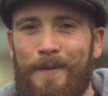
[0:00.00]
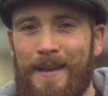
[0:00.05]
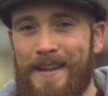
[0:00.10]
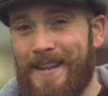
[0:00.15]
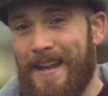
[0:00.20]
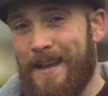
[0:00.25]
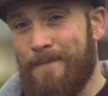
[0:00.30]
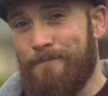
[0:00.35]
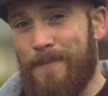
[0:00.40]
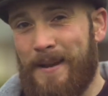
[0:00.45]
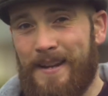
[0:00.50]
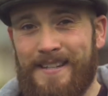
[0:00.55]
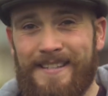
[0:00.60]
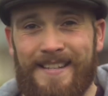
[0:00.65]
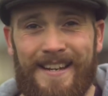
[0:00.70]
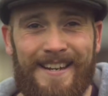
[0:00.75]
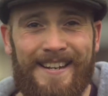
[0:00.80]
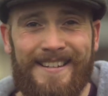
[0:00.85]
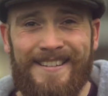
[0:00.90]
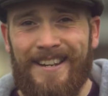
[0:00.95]
mate, get in bed a
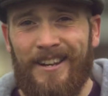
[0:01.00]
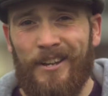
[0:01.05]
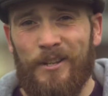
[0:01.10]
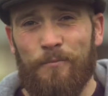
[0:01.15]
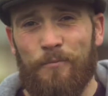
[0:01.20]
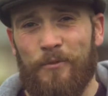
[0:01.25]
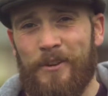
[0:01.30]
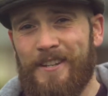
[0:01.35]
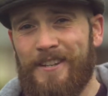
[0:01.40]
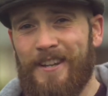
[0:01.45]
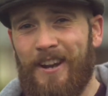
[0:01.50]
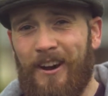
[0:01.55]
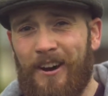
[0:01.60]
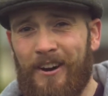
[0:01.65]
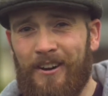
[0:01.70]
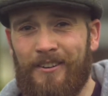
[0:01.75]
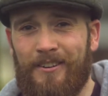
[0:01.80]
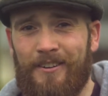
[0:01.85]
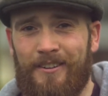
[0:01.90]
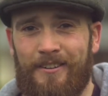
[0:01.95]
sec, it still looks pretty
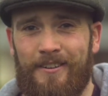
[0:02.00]
dark.